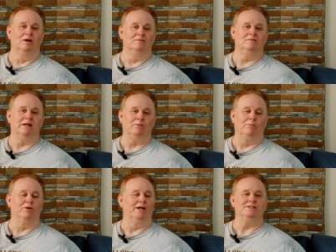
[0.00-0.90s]
we're
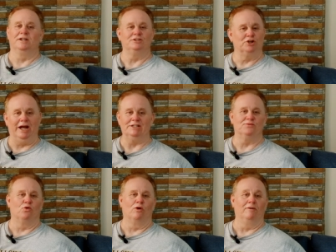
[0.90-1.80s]
replacing a
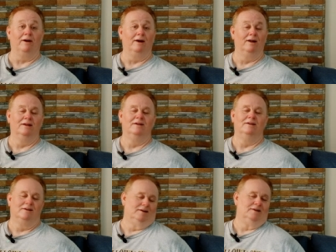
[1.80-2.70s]
transformer.
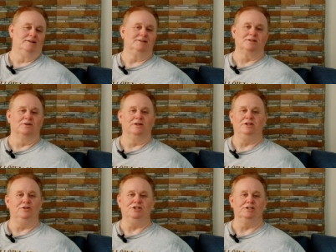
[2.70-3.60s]
So
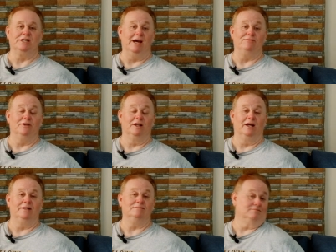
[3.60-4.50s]
you just have to,
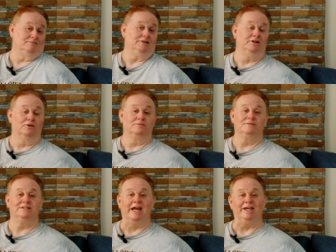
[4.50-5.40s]
like, you
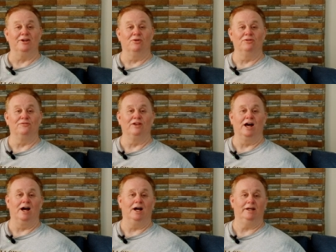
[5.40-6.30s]
know, take it on the
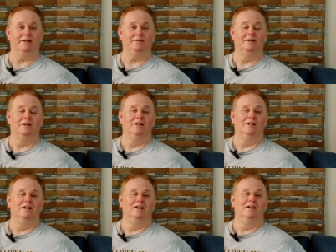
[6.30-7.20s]
fly and
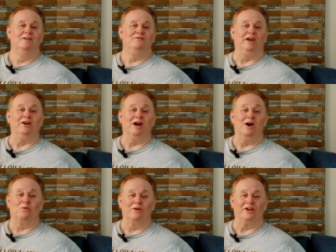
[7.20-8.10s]

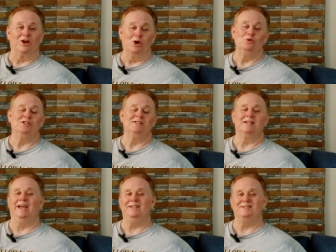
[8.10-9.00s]
figure out where the
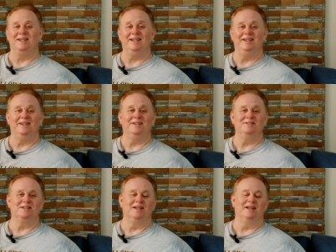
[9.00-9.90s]
closest AC
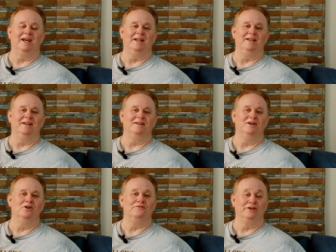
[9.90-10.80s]
is and
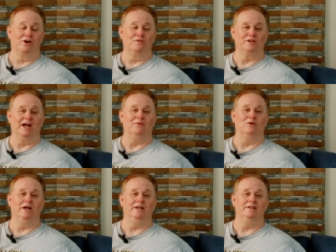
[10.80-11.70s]
hoof it over
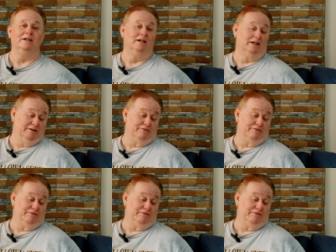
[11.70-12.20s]
that way.